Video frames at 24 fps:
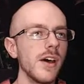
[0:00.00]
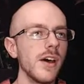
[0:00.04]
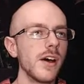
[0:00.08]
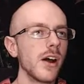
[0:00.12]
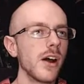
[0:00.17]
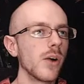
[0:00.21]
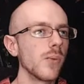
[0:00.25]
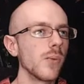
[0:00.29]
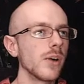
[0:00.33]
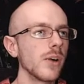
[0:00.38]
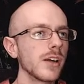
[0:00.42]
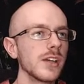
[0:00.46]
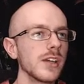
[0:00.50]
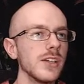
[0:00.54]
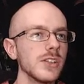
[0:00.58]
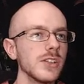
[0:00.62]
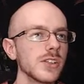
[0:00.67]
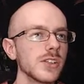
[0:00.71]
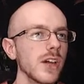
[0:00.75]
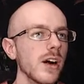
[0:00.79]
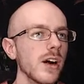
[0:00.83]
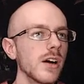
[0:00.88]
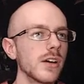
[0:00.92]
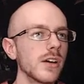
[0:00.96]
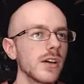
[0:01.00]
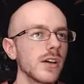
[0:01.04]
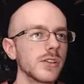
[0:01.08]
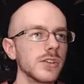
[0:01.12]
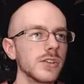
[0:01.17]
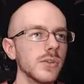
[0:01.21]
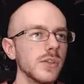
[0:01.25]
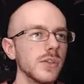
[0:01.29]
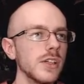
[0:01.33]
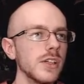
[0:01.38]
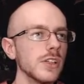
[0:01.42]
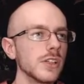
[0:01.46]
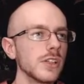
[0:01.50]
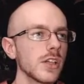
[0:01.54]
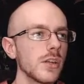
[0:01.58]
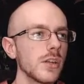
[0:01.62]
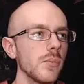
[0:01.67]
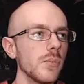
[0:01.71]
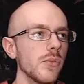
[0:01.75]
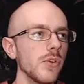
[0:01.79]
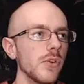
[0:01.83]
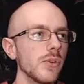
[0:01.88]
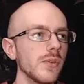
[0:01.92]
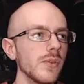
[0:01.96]
Our one key's gone. Our two keys on the
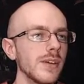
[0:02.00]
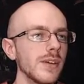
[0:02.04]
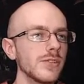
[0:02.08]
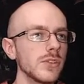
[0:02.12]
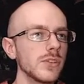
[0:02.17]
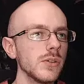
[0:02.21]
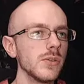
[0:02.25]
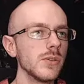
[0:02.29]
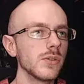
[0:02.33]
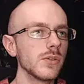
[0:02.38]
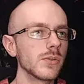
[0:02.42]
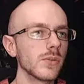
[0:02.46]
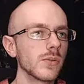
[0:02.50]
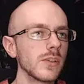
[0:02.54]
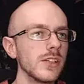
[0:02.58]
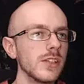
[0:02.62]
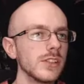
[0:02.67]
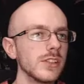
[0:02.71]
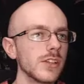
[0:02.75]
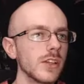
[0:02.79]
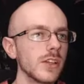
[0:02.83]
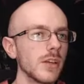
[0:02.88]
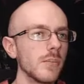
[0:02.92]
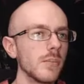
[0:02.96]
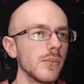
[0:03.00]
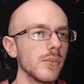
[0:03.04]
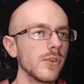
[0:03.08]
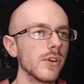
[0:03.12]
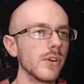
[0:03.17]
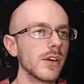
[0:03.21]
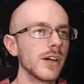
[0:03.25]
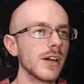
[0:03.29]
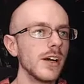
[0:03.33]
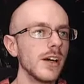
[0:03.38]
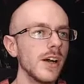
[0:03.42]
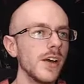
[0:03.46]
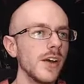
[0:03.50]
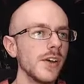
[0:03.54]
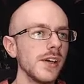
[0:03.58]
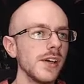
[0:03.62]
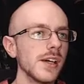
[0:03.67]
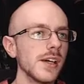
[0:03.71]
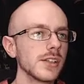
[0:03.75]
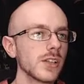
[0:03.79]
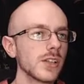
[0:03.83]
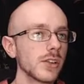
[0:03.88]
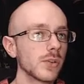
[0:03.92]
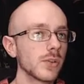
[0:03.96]
board. We have two threes on the board.
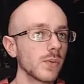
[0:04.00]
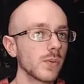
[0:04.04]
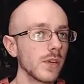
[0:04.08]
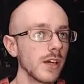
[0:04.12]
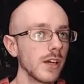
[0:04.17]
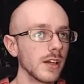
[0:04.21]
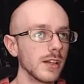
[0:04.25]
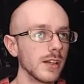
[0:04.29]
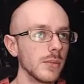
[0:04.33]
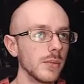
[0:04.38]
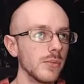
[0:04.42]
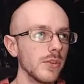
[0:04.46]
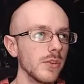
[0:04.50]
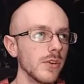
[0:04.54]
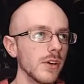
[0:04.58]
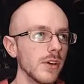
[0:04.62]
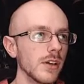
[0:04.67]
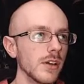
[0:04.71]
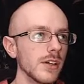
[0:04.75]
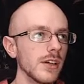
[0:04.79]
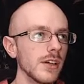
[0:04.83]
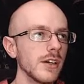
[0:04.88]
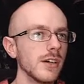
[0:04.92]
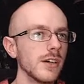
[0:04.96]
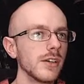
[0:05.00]
He has a three on the board.